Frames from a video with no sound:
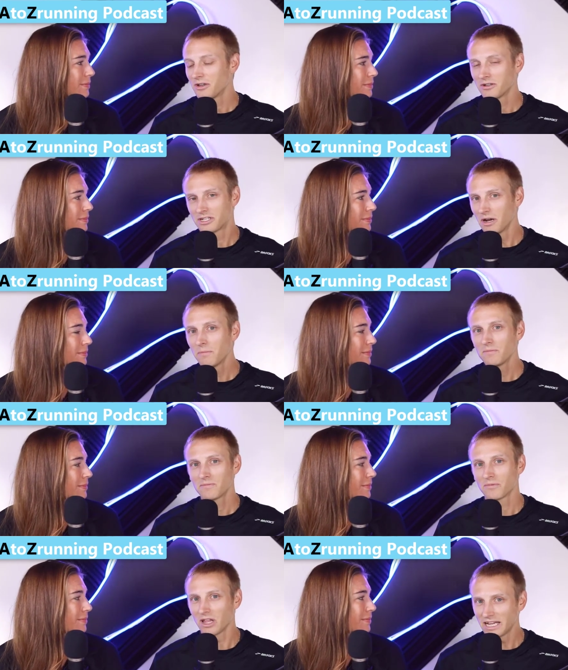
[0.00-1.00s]

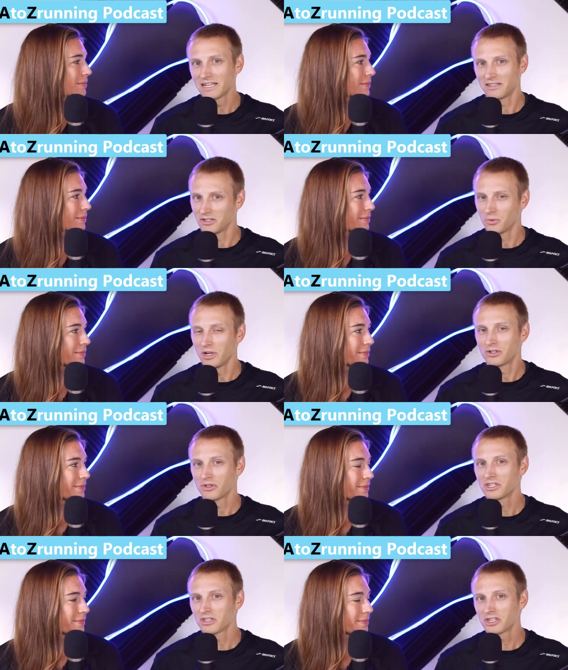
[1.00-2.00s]
Speaker 1: some like it this way.
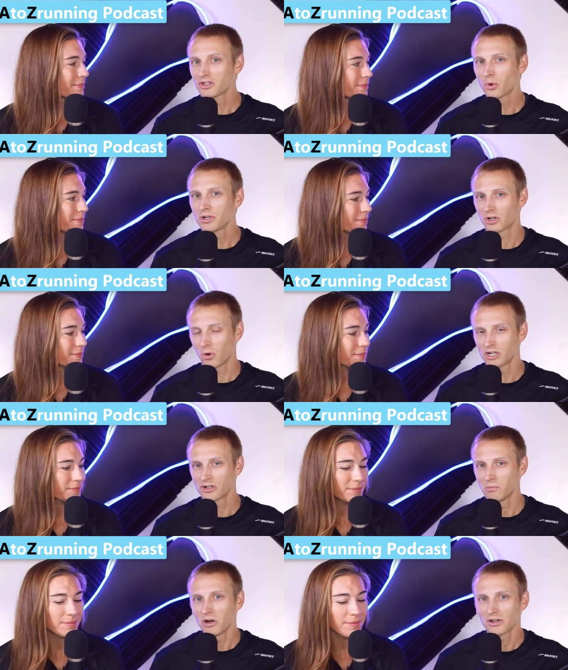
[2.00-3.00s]
So this is always a
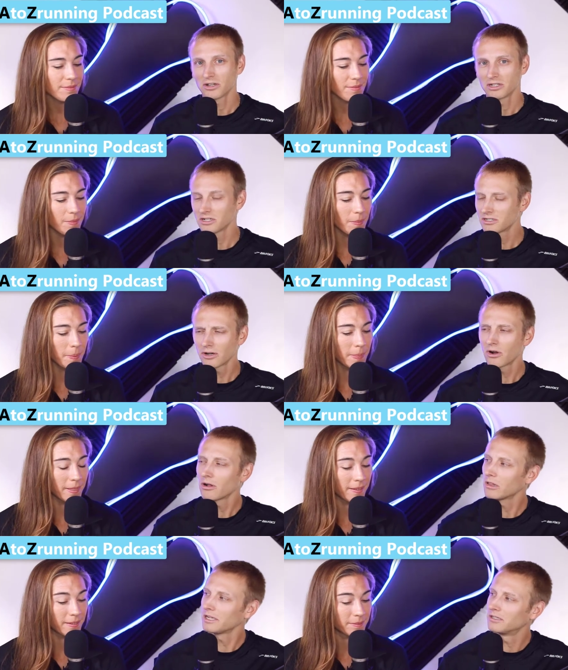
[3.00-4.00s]
question mark. Does Sarah
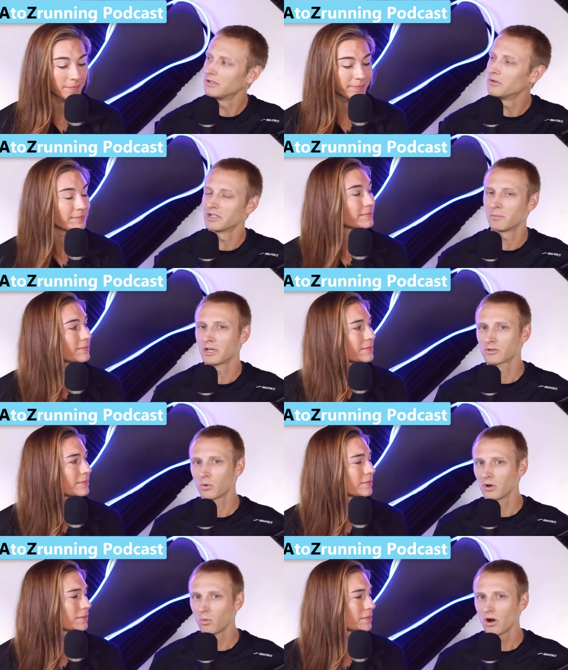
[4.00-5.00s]
Hall like to do this?
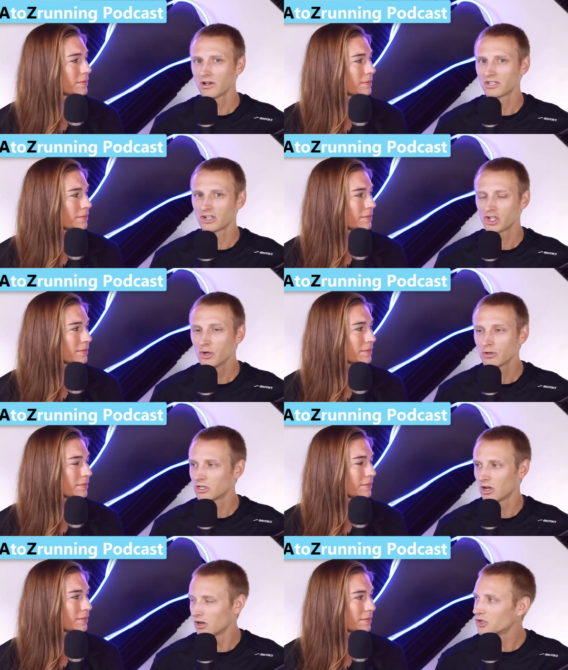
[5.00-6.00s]
Because what it was is she
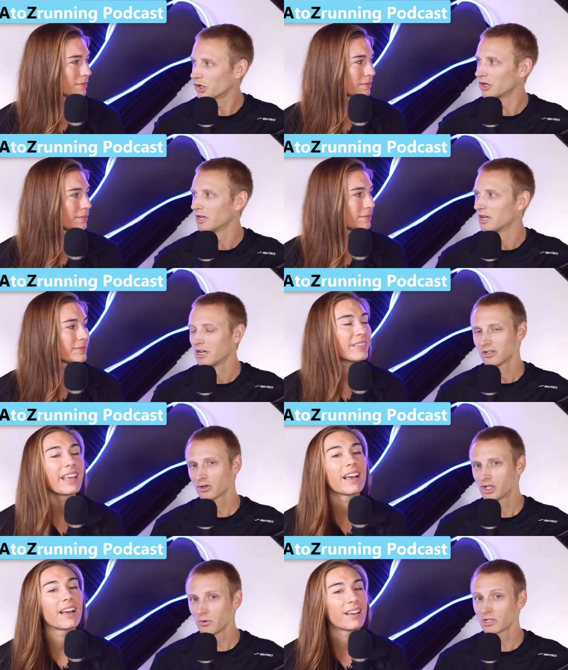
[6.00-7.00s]
was the hunter.
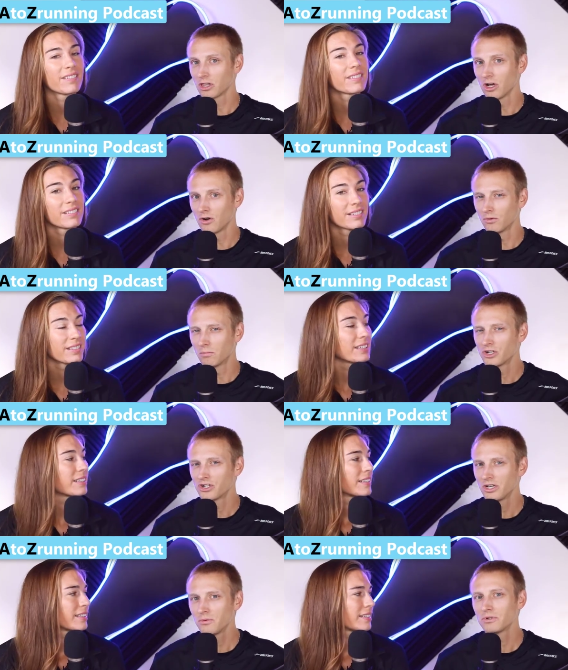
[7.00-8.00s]
So she was alone, but
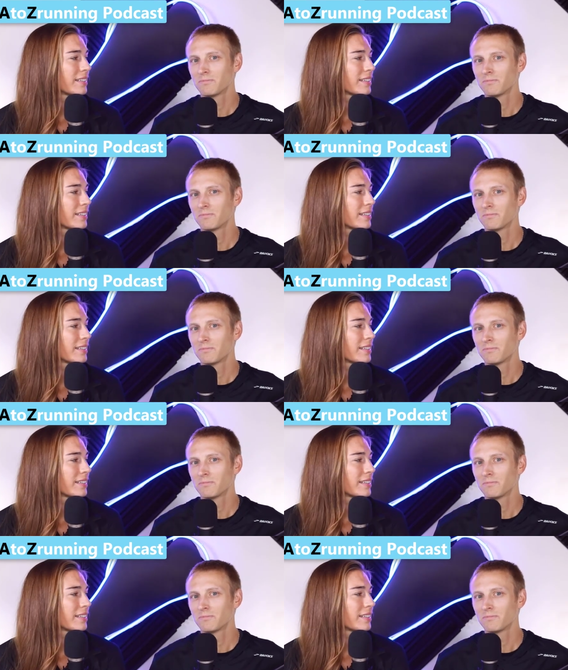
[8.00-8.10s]
she was